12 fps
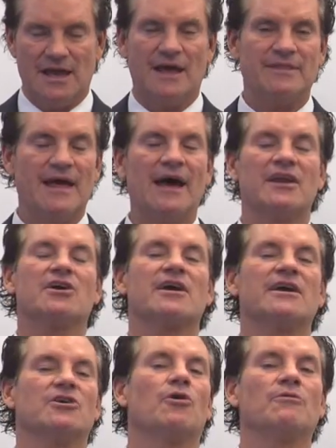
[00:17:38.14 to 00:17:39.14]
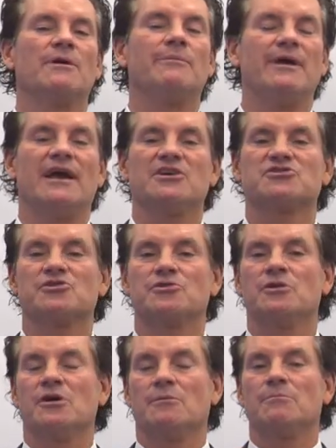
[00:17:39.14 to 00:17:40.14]
And that can only be
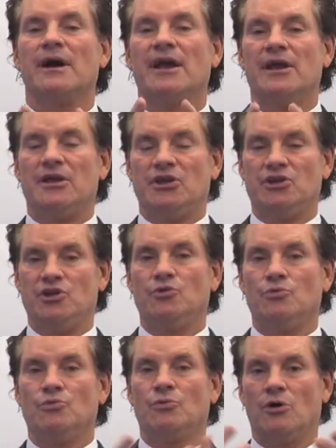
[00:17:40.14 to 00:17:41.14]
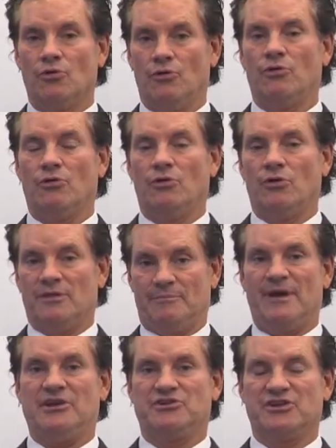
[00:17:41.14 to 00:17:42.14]
answered by you or the
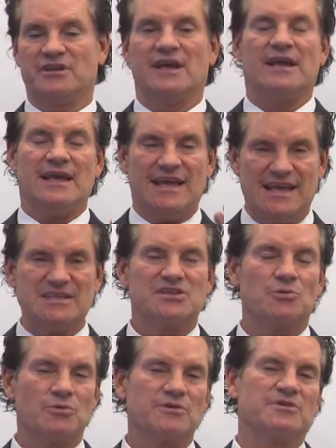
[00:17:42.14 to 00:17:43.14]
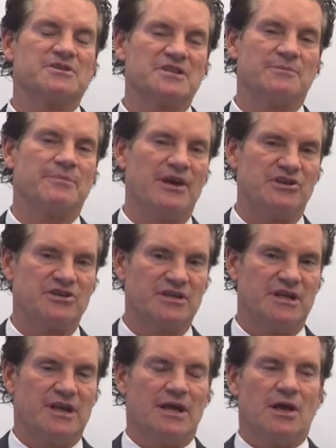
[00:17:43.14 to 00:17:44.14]
patient. Is it worth it to the patient?
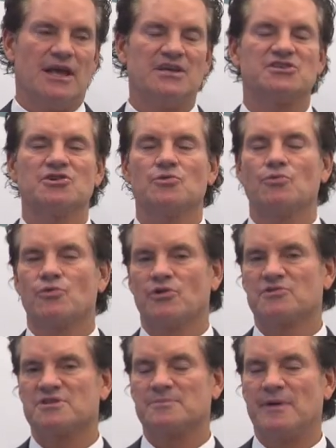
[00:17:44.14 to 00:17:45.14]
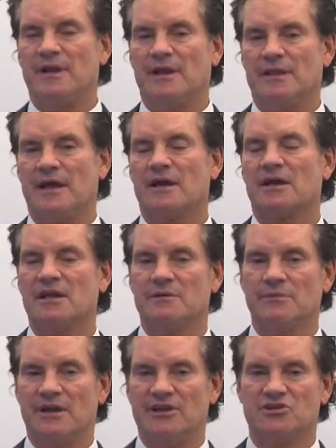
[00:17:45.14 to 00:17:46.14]
Is it worth spending that kind of
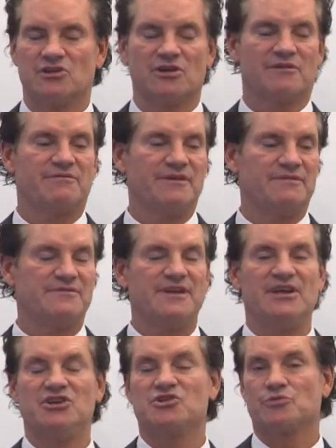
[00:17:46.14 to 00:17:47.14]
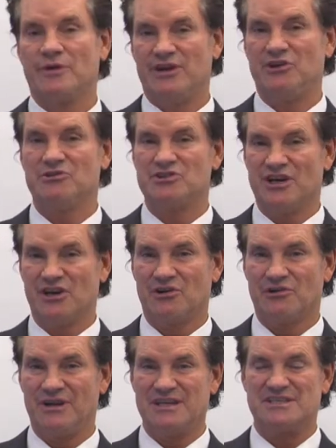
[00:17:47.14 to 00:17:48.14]
money to look 15, 20 years
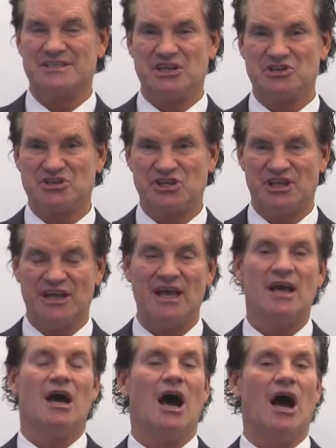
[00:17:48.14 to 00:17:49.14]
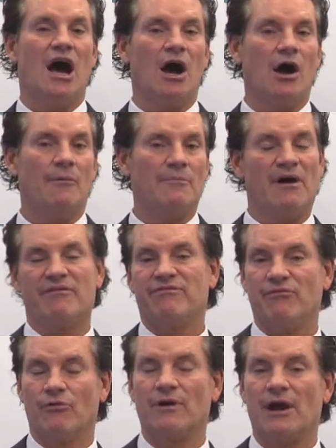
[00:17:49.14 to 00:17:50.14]
younger? Essentially, a
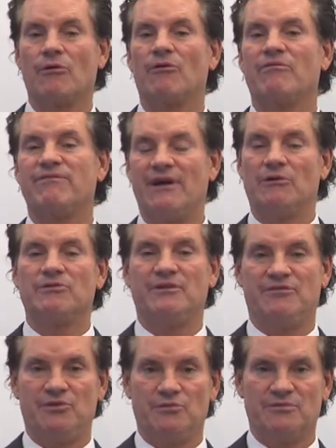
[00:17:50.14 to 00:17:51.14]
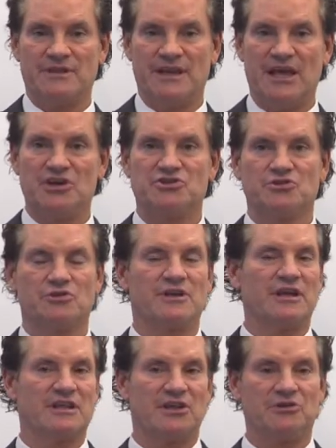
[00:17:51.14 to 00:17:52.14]
4-hour fountain of youth that has you
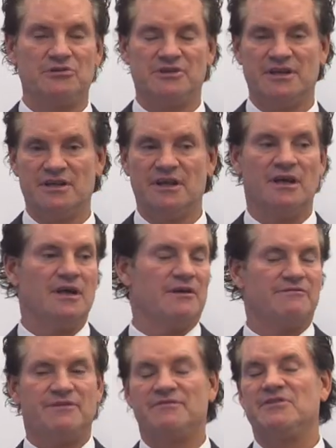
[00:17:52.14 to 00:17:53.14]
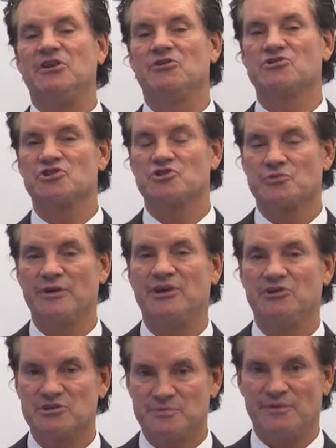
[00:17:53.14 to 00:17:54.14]
looking like you did 15 years or 20
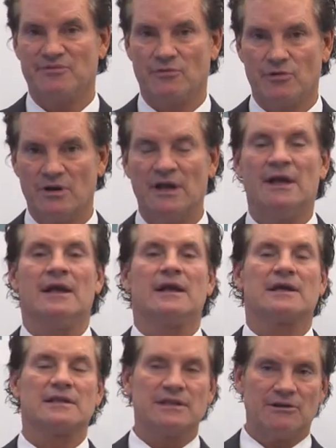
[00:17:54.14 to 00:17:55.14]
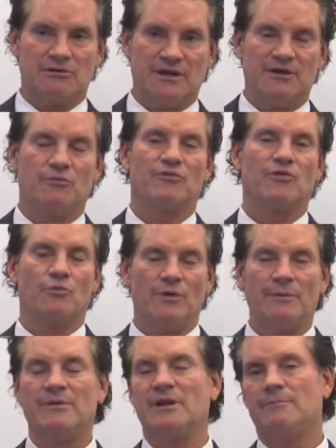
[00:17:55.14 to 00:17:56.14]
years before. Clearly, for
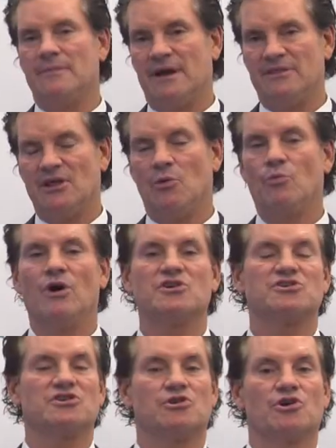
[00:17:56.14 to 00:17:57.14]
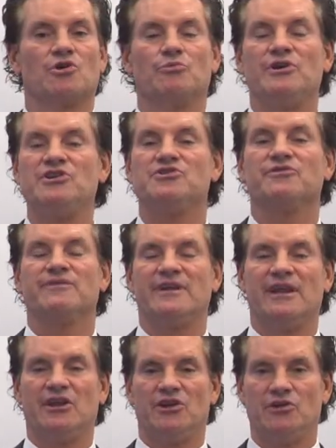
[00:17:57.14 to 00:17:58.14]
women and men that want to look
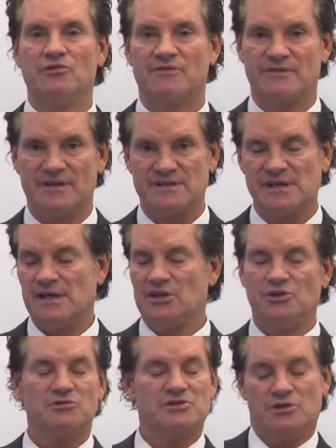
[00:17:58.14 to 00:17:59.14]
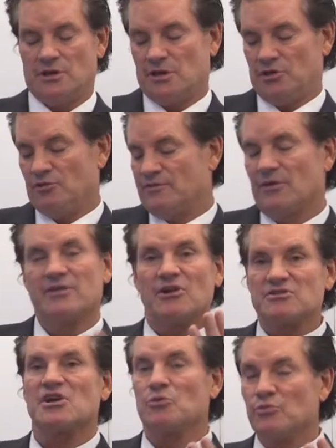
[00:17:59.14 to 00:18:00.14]
rejuvenated and youthful,
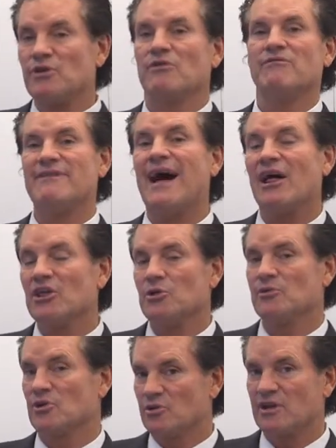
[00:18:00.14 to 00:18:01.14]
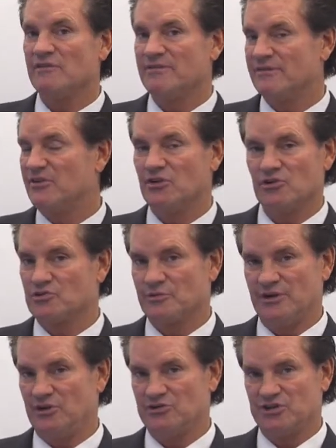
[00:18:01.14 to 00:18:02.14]
there's a real value in looking 15 or
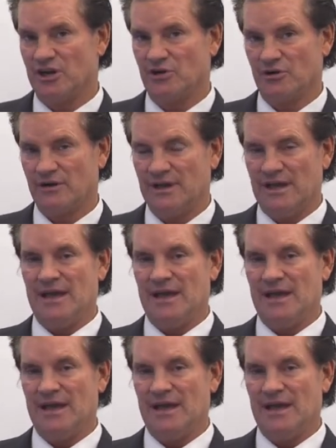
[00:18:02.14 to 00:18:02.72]
20 years younger.